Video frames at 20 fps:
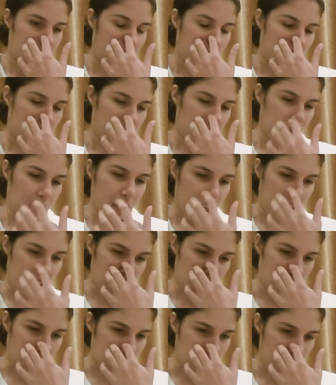brought the
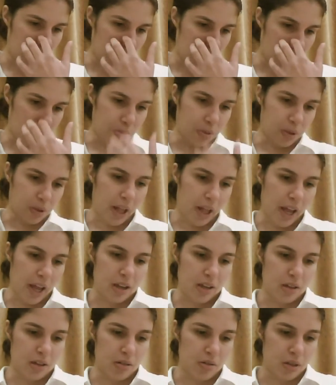elements into
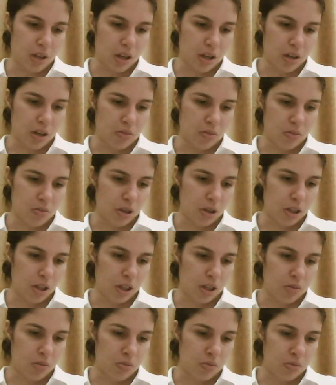play and
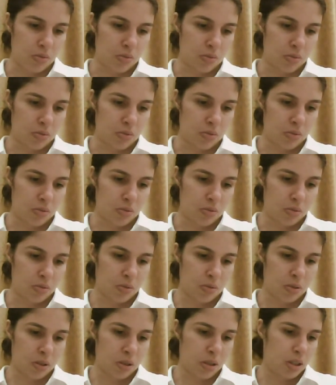really,
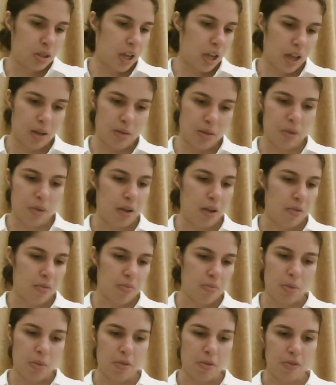made
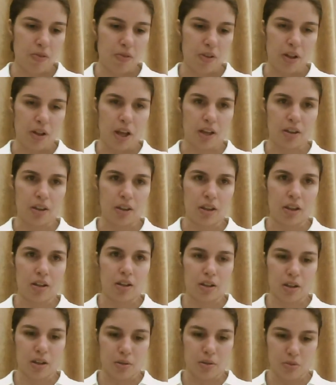me feel like that
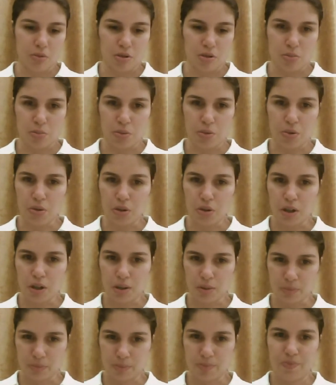it was a book,
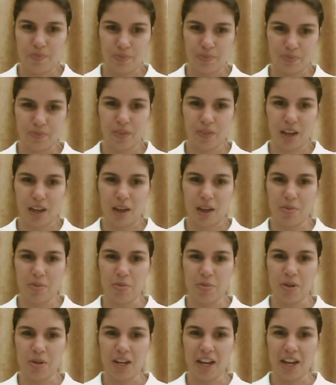and we
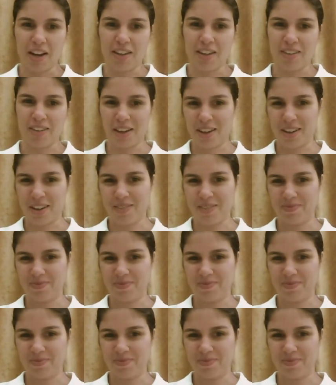were getting there.